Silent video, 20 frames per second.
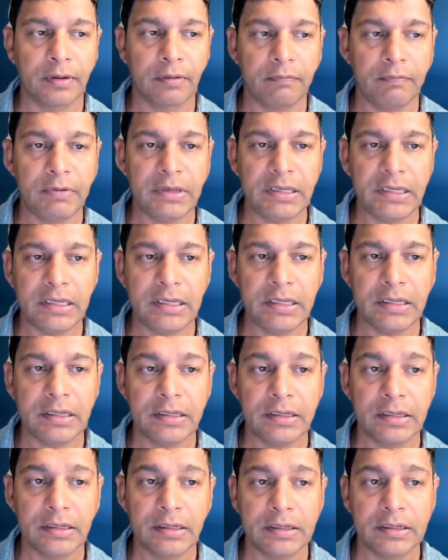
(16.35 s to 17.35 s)
We
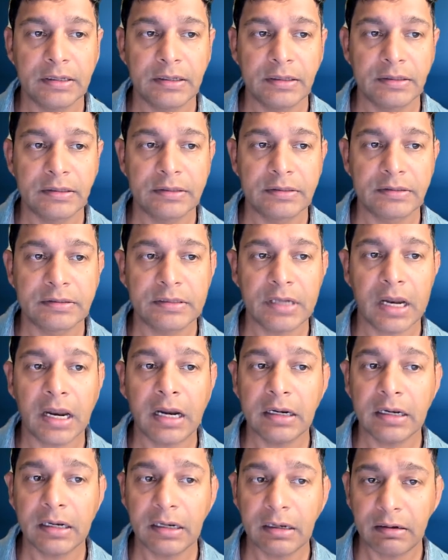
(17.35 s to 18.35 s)

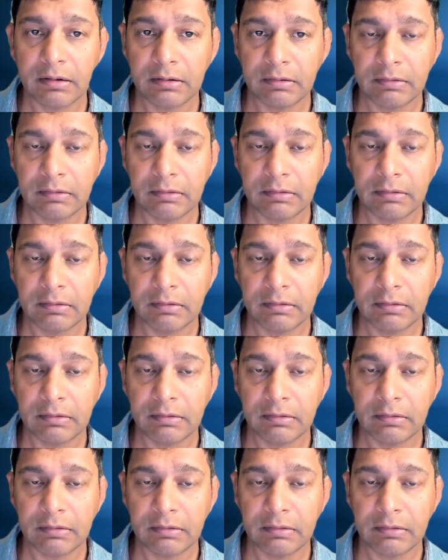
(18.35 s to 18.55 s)
started